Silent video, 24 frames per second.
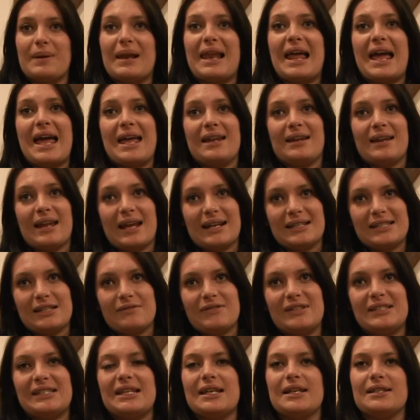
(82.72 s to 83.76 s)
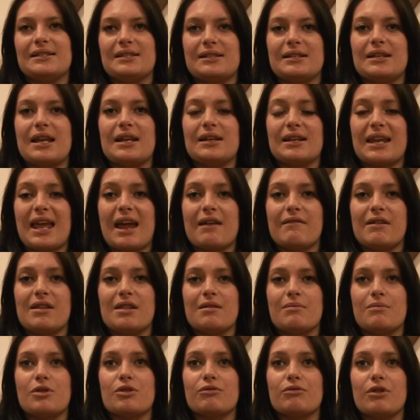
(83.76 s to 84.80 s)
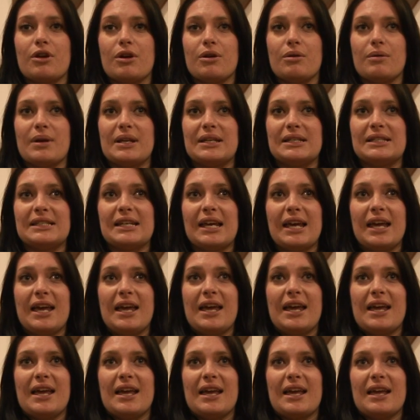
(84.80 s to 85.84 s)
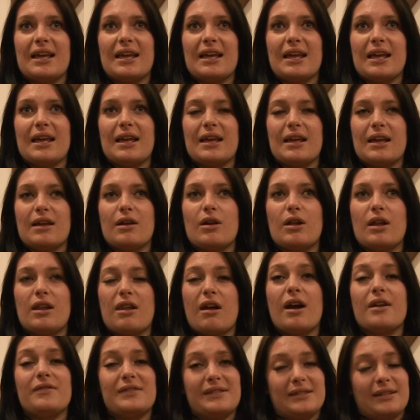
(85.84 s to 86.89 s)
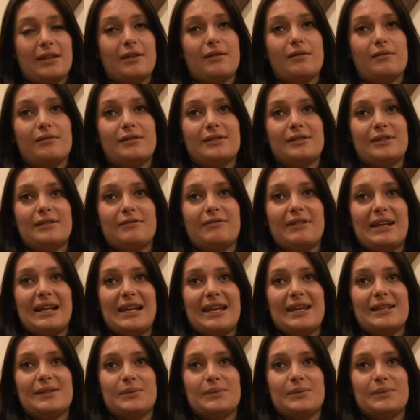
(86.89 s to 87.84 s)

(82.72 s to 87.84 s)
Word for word: plan activities and carry them through, and life skills really